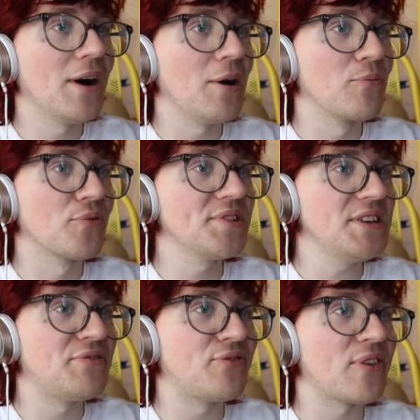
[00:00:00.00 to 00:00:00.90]
I'm
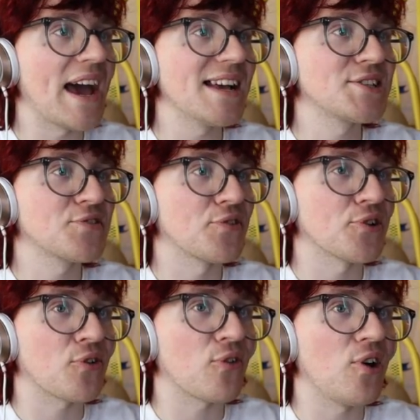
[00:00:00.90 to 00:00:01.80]
really fast for
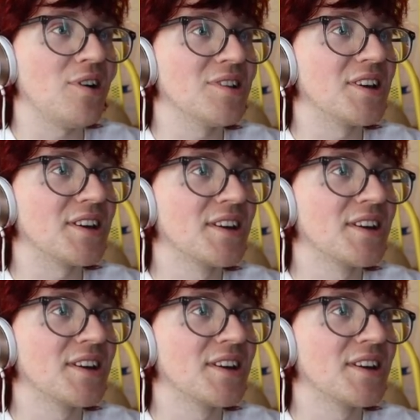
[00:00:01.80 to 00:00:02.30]
crawling.